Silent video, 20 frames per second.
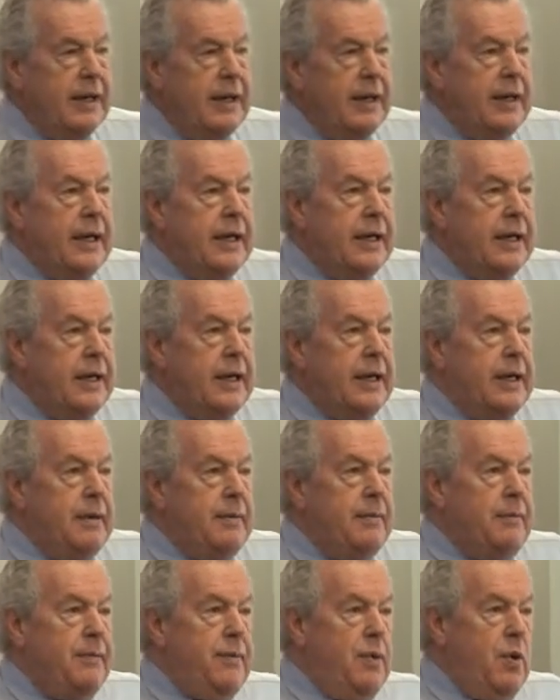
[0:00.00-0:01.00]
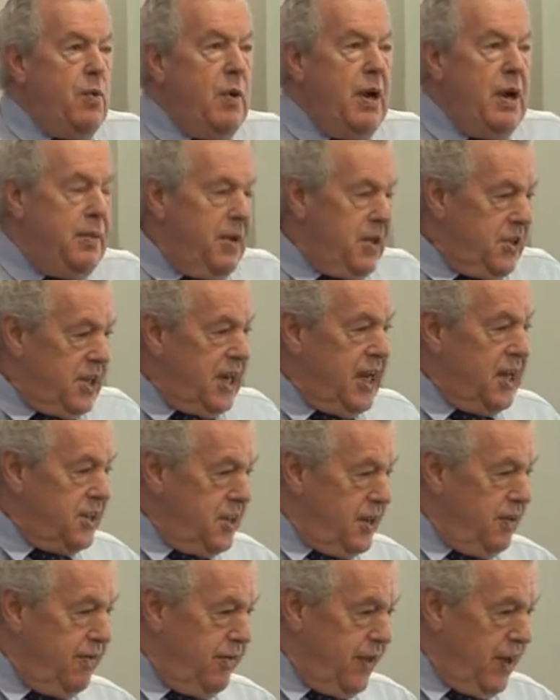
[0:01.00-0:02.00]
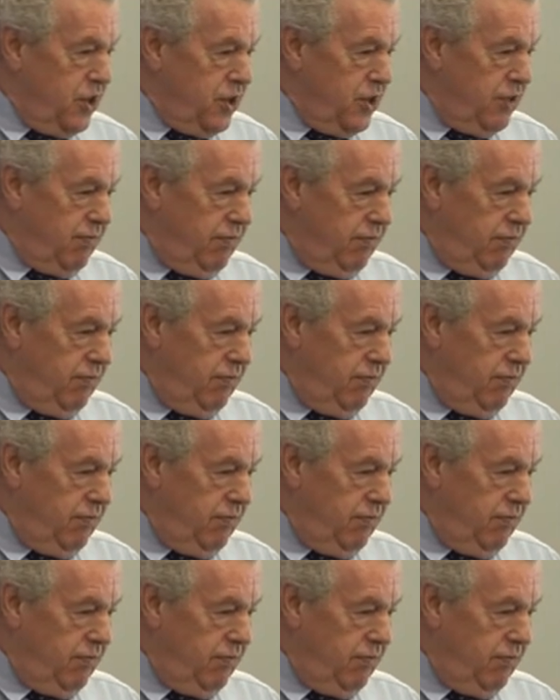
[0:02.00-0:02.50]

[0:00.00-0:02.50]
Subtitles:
when a person has an infection.